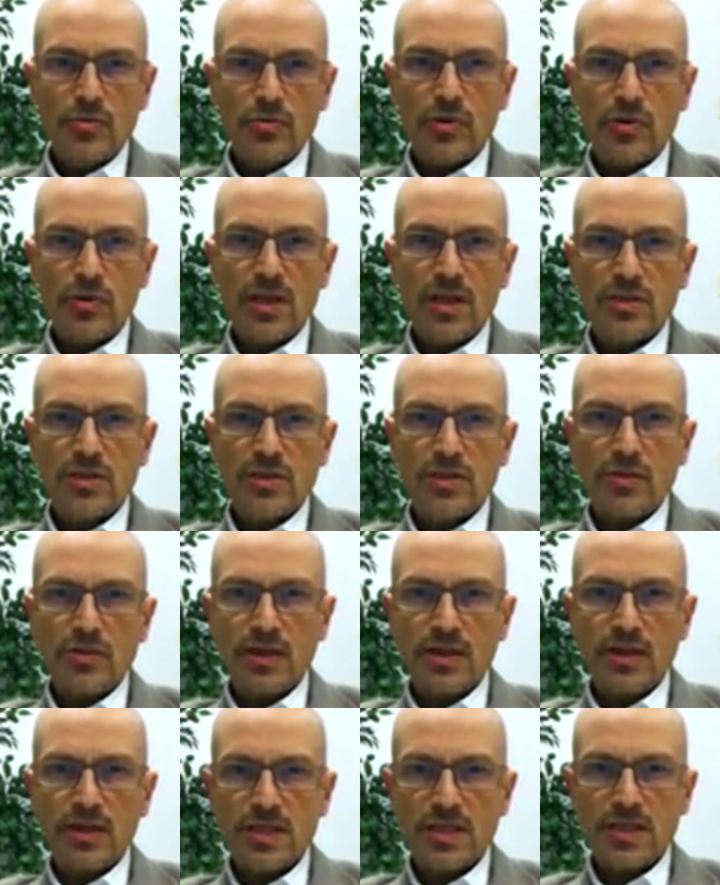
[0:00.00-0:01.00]
to the
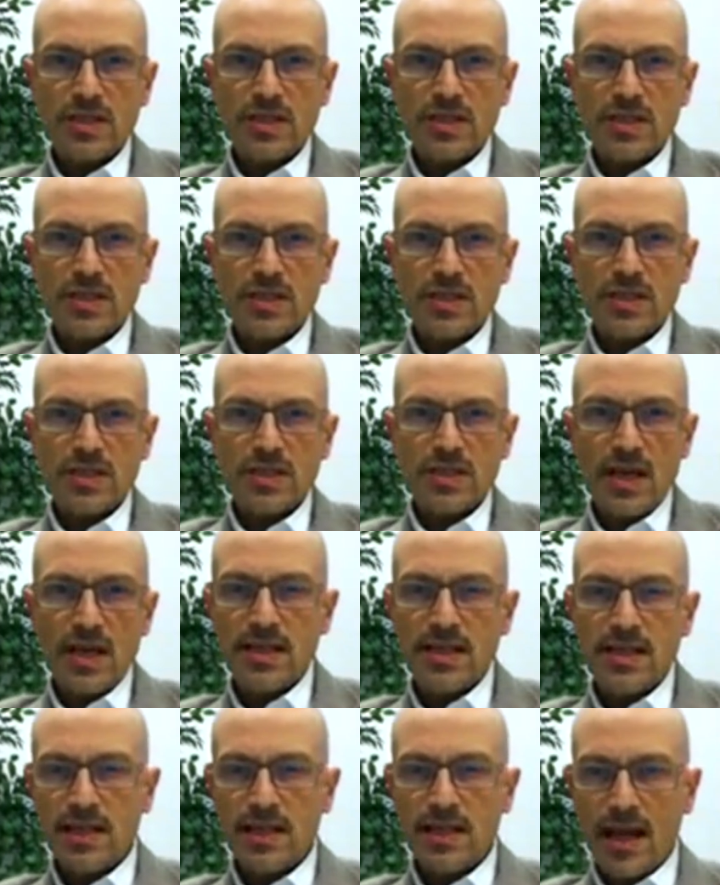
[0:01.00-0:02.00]
success
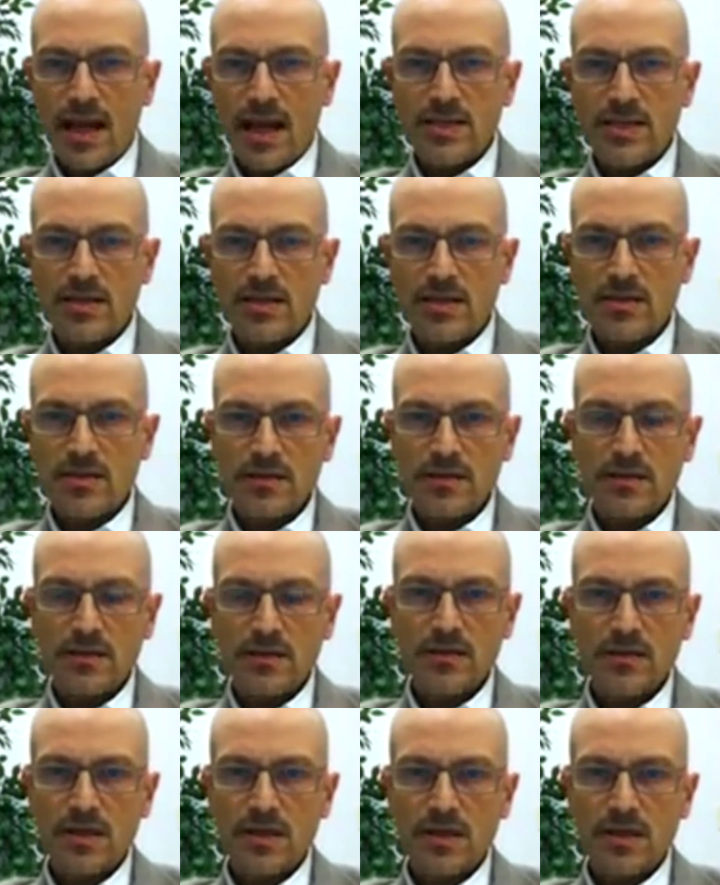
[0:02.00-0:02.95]
against ISIS.